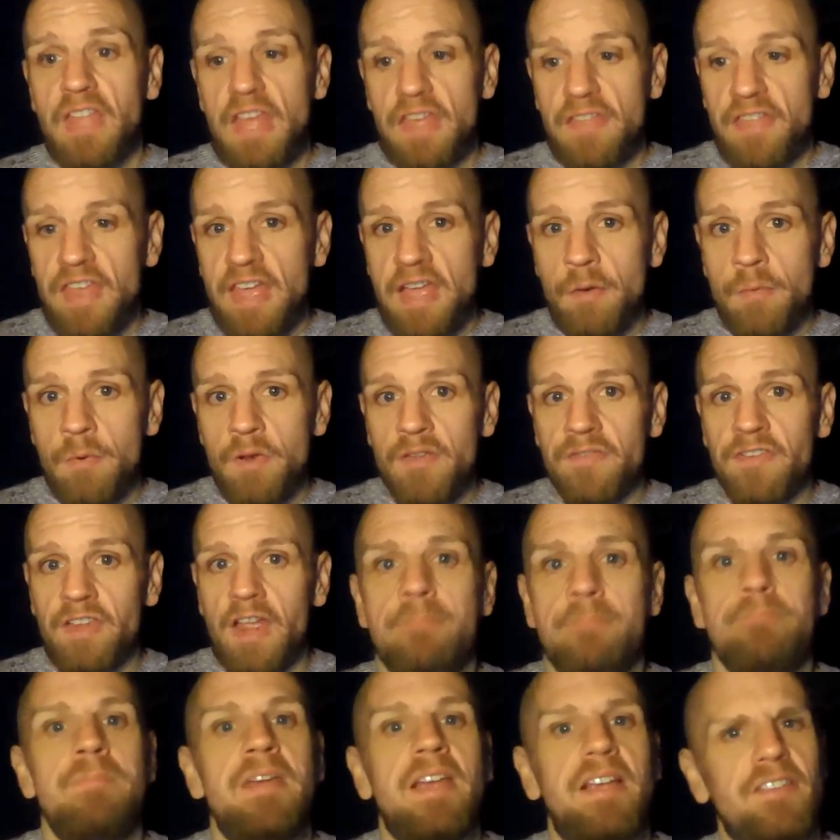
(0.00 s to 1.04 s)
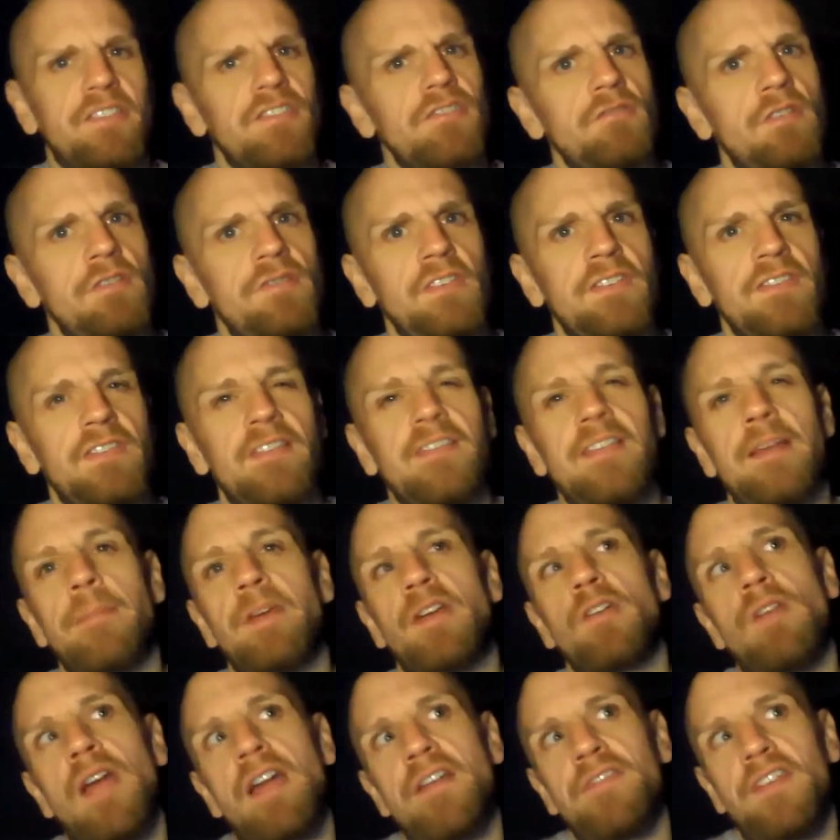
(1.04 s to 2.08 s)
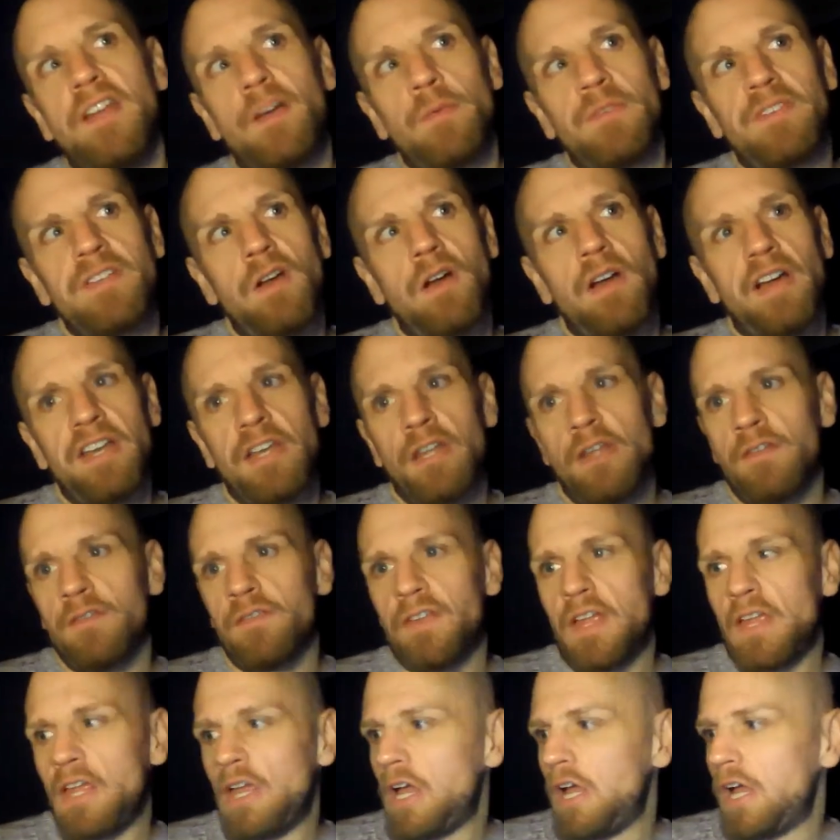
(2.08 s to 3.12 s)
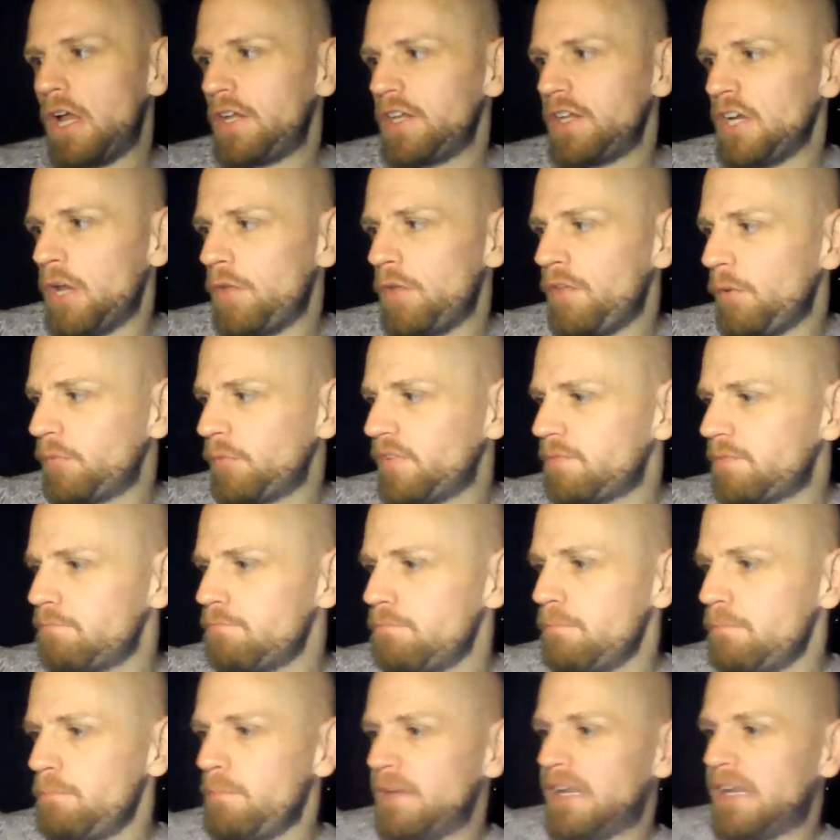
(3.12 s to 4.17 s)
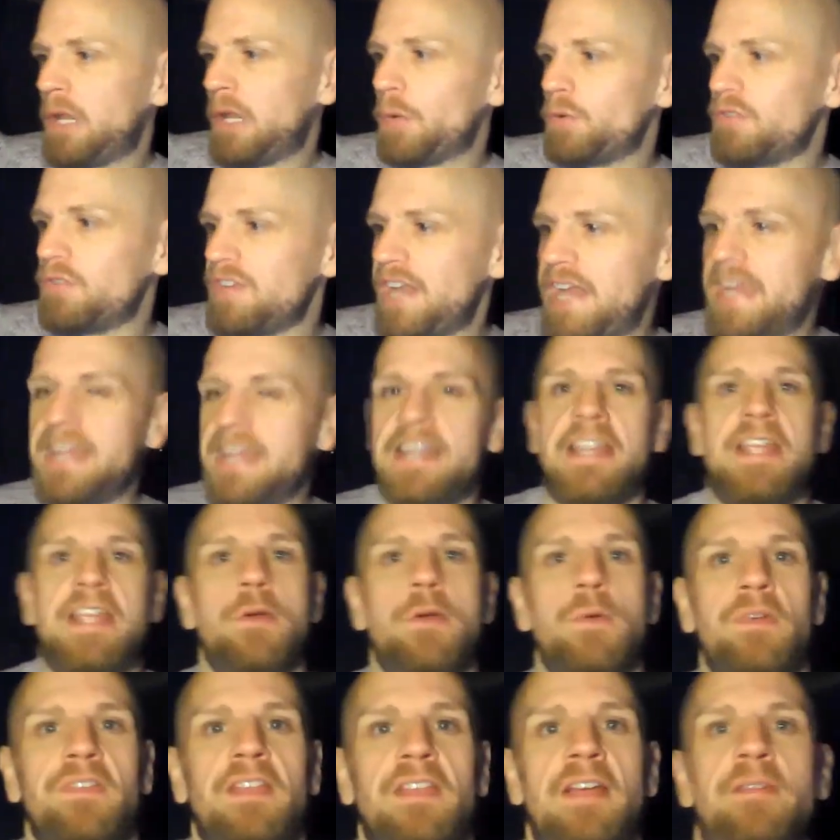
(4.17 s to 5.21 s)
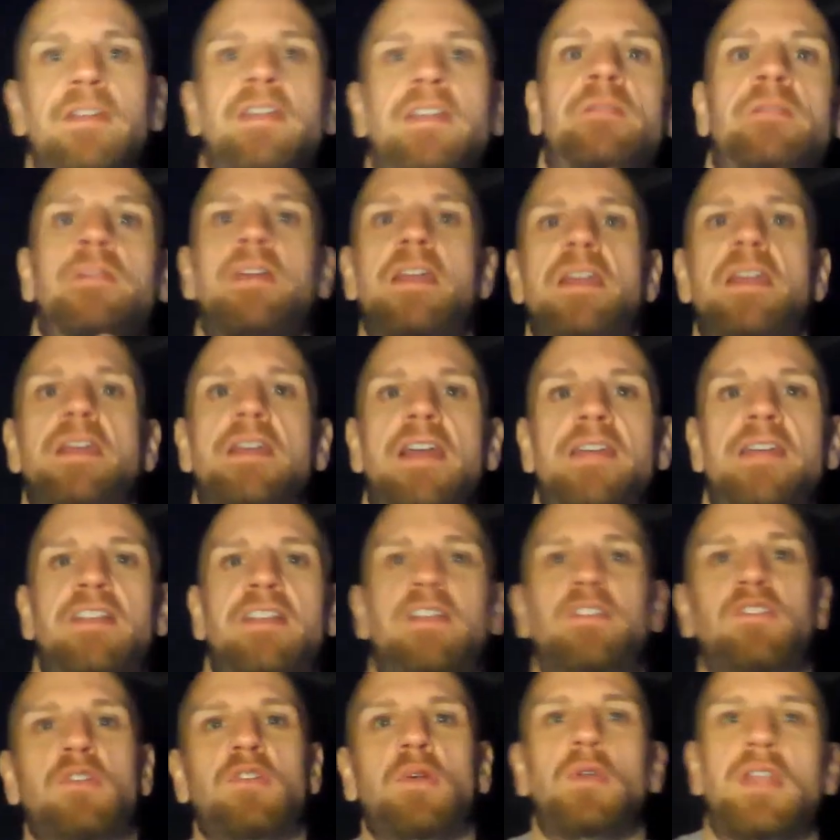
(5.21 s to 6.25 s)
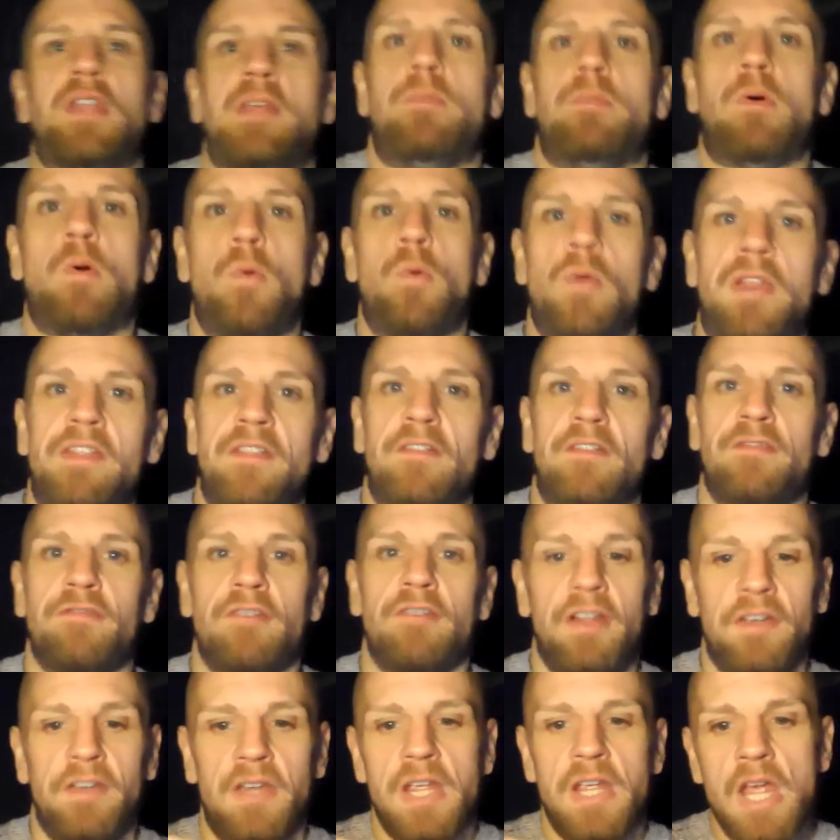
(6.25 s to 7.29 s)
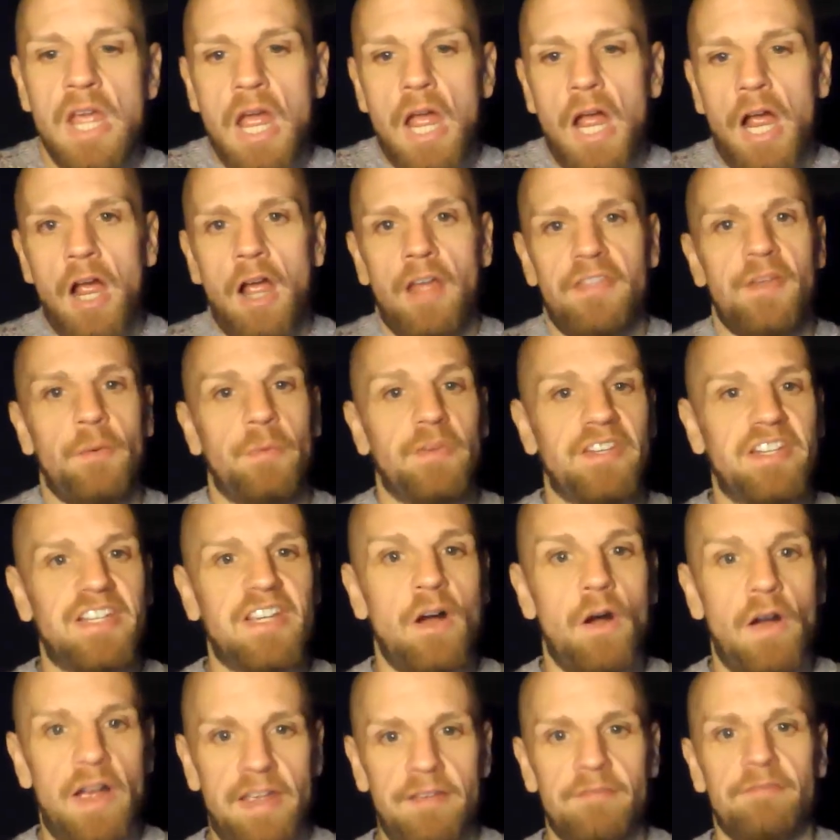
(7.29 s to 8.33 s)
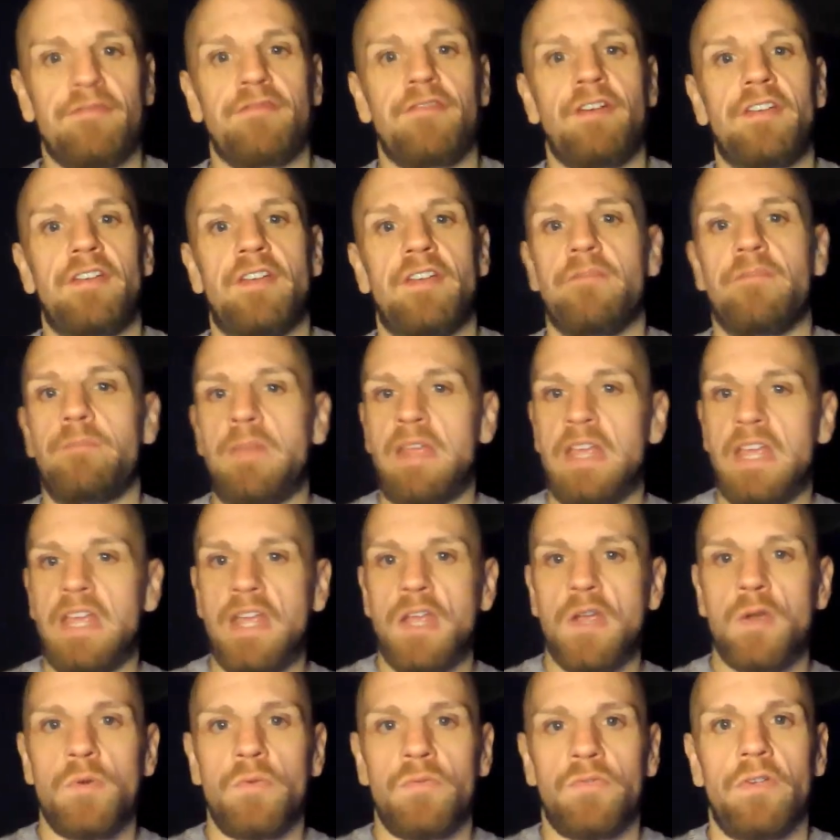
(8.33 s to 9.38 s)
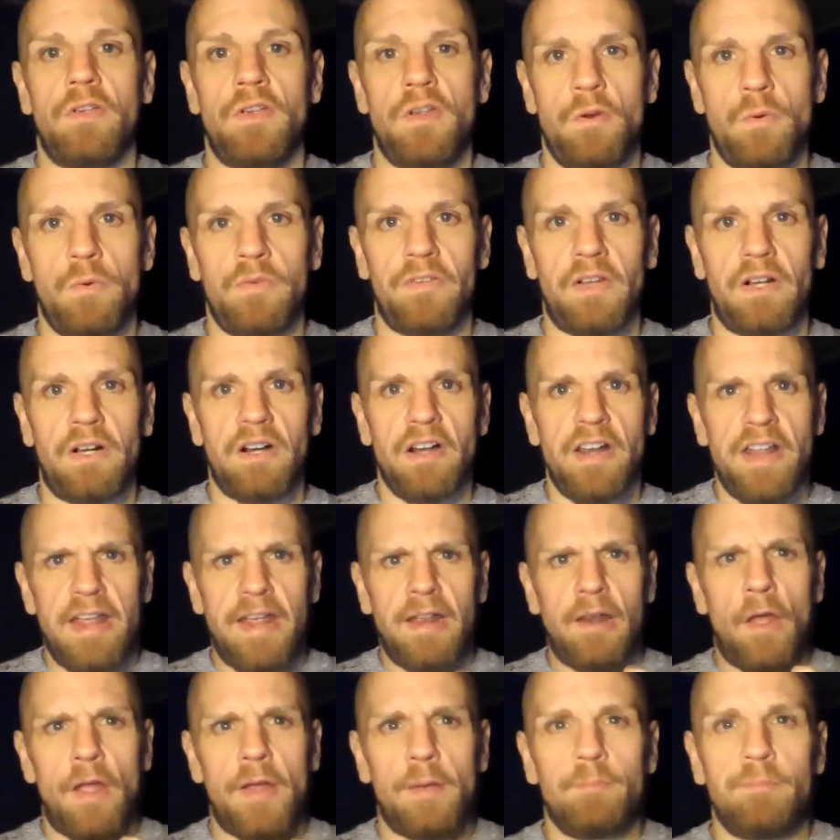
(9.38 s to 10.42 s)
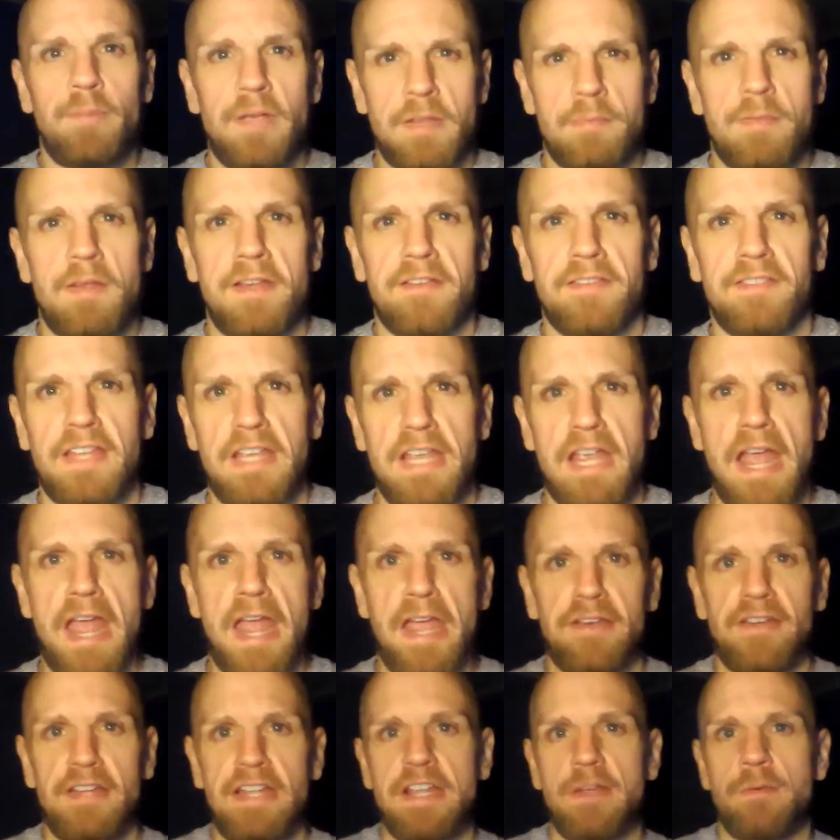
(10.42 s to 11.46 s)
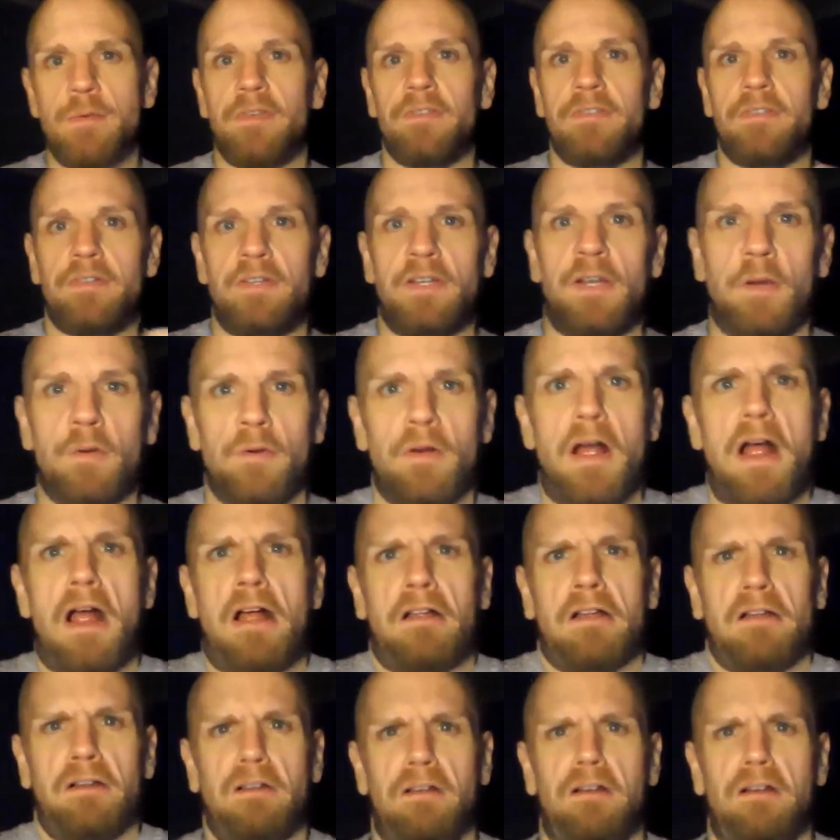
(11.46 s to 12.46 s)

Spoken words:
There was mixture of us. The demographic was kind of, there was this middle-aged lady who was having a jolly ball in the front. There was a guy in front of me who was a clear like BBC head. He was, that